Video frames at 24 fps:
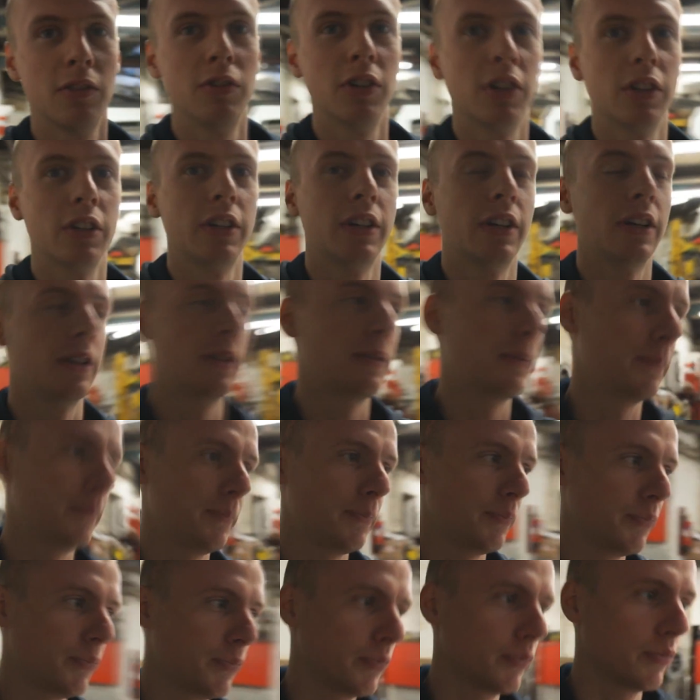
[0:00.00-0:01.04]
really
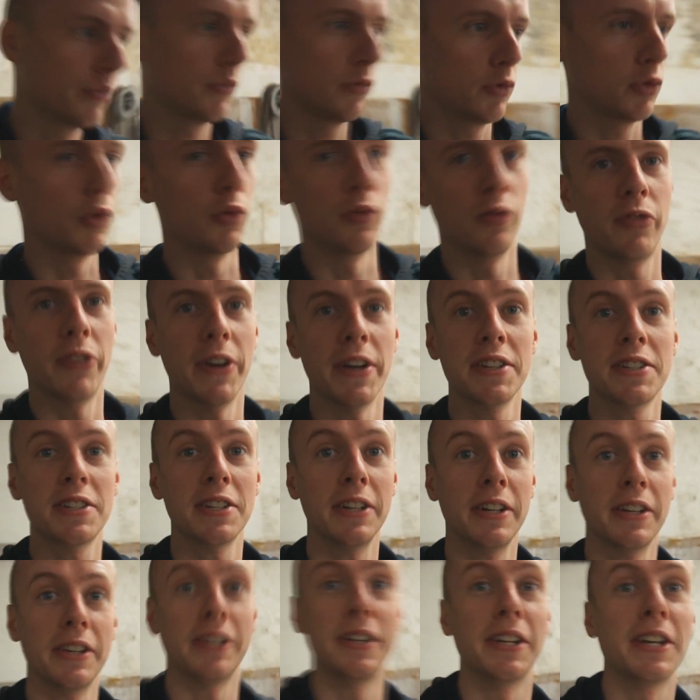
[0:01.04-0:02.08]
don't fancy
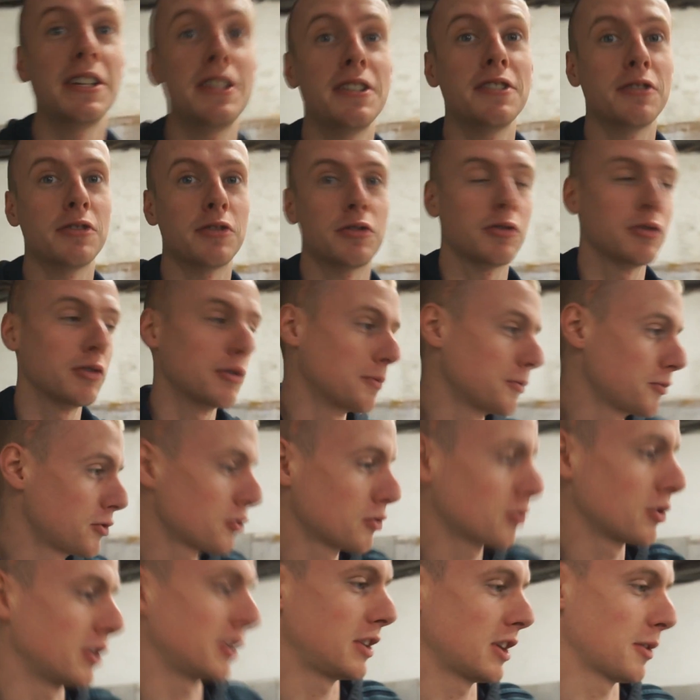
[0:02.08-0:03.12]
that tonight, so I'm
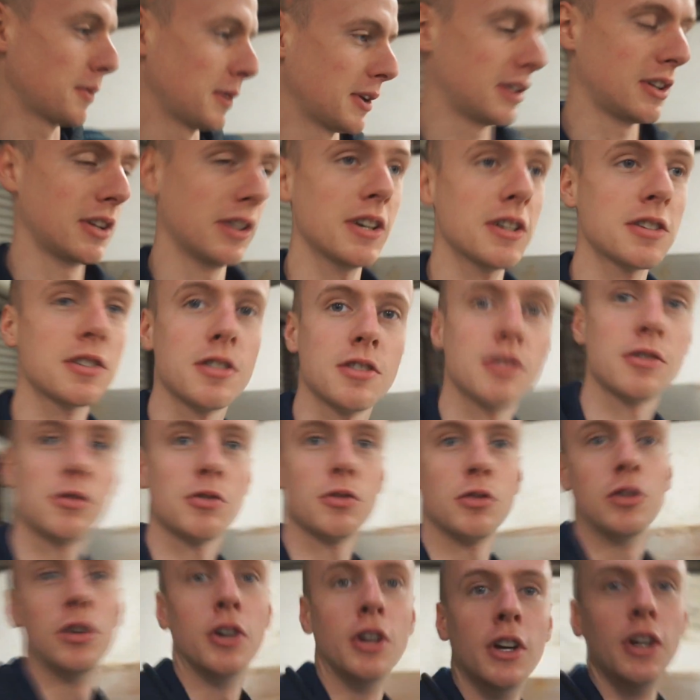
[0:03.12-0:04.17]
just going to do a bit to this.
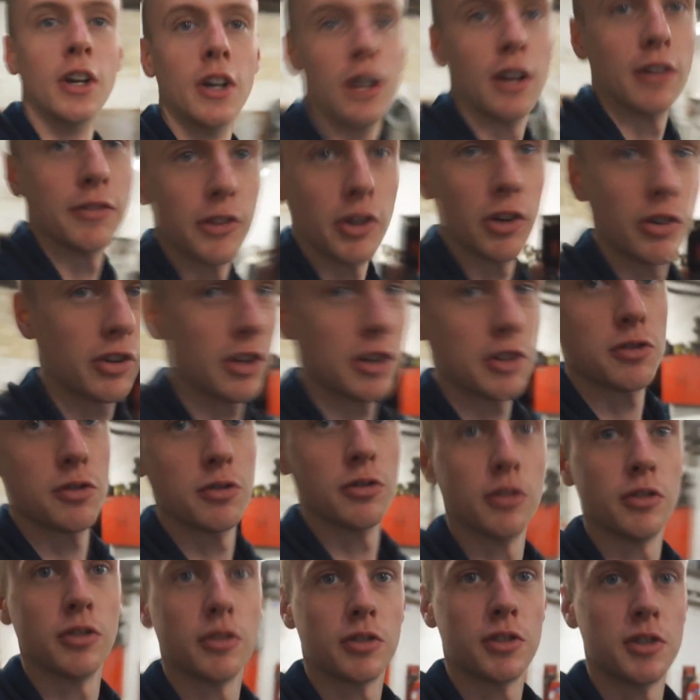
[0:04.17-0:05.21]
So I've dug this
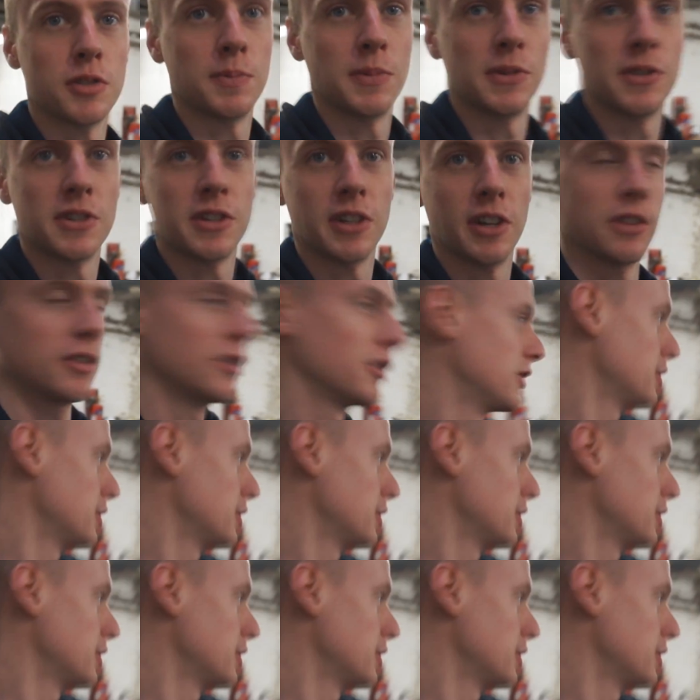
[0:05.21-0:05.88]
out, it's been sitting